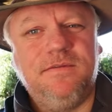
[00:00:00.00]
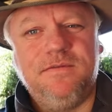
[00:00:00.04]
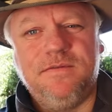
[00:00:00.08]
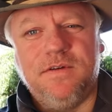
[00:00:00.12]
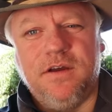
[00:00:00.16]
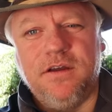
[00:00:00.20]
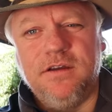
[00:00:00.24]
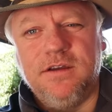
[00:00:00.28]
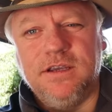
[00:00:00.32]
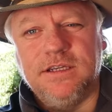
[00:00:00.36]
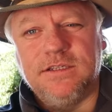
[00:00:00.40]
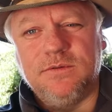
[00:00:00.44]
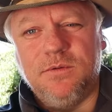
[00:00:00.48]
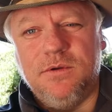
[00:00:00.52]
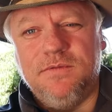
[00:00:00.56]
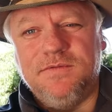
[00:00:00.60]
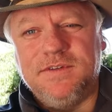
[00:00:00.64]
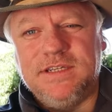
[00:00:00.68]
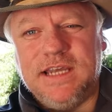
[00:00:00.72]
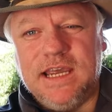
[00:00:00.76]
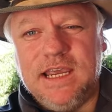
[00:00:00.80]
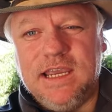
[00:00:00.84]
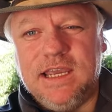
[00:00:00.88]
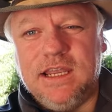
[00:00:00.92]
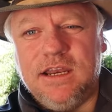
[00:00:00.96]
focus,
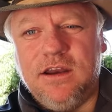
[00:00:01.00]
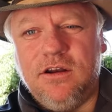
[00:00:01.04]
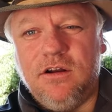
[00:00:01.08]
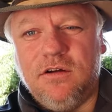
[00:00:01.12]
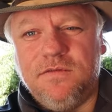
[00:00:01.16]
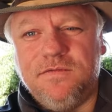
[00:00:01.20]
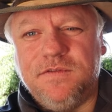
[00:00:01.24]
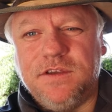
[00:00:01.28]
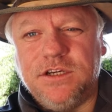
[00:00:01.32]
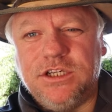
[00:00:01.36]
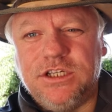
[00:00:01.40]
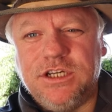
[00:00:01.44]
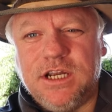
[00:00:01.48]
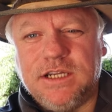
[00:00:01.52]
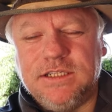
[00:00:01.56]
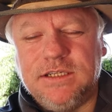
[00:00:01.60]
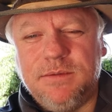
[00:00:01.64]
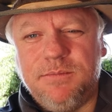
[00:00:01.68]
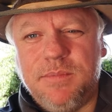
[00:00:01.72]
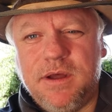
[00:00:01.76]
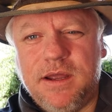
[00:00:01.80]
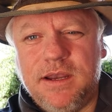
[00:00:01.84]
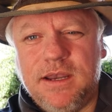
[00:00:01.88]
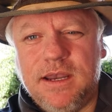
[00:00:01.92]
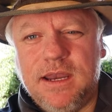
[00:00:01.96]
we've taken it off the
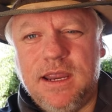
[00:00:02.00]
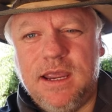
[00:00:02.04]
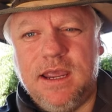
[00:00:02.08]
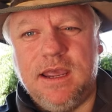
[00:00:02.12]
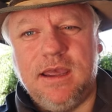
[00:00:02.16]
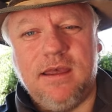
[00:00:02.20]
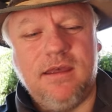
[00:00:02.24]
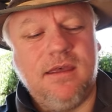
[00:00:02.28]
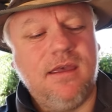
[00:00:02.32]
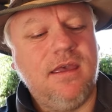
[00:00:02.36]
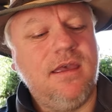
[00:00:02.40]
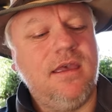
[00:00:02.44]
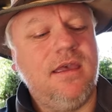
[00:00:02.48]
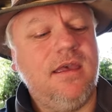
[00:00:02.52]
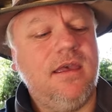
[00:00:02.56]
shutter button here,